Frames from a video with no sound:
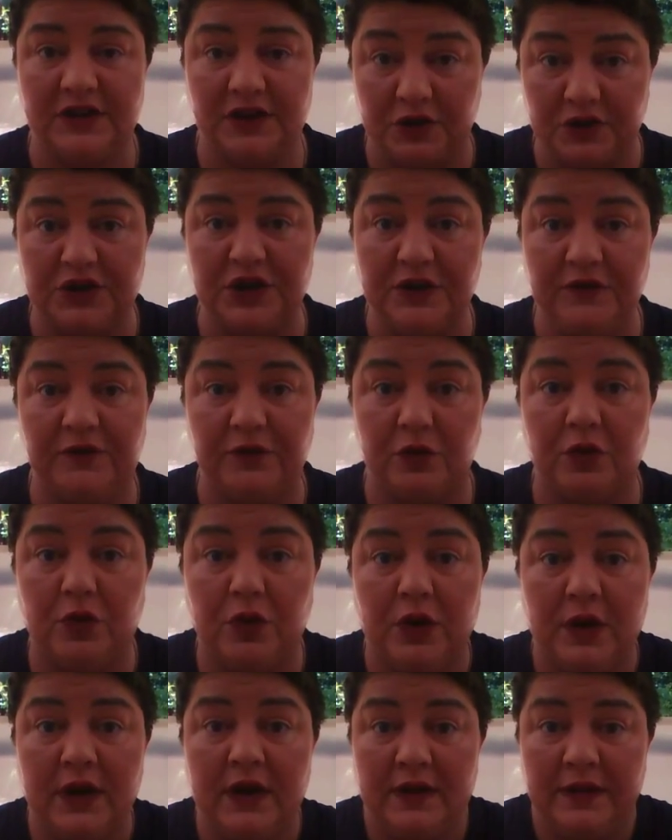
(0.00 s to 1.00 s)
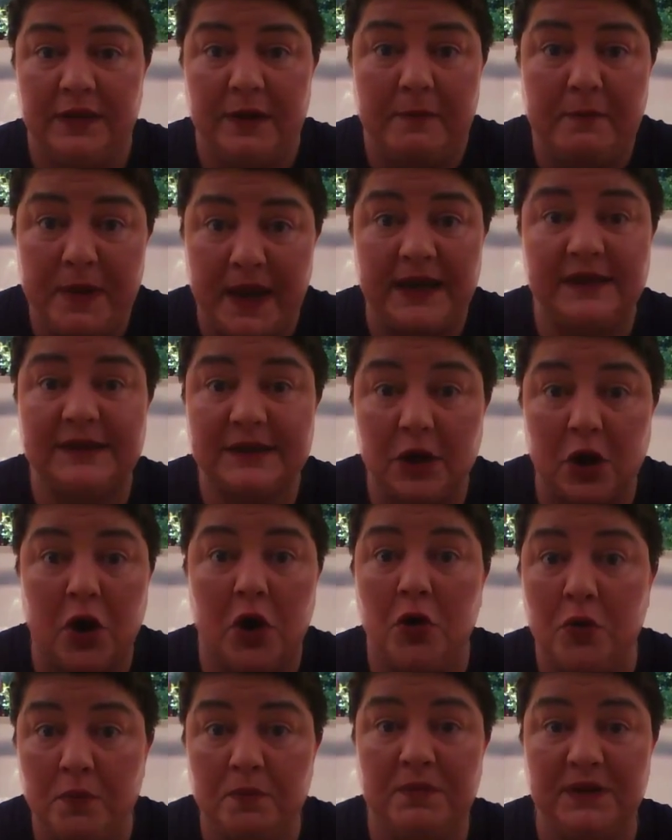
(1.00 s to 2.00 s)
searching for the best
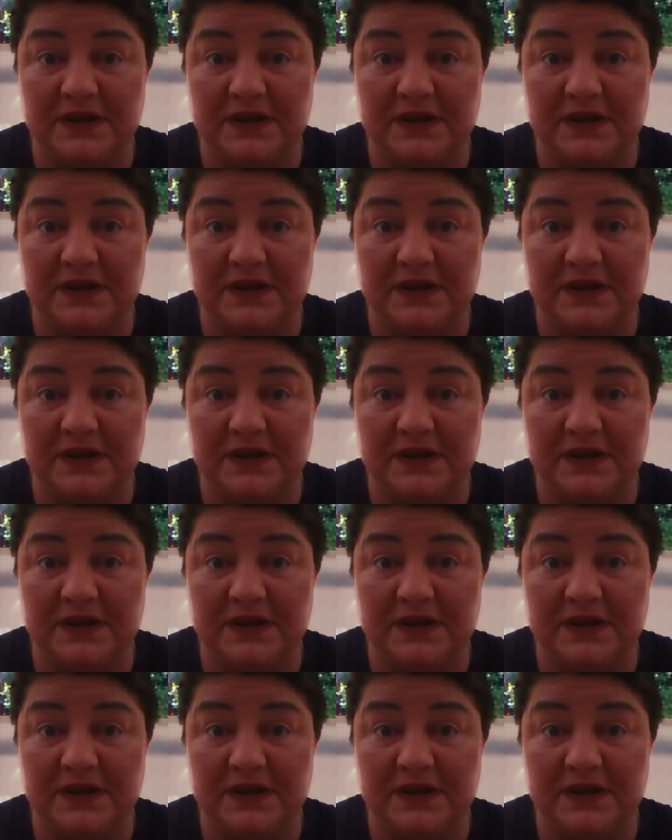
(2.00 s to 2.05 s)
home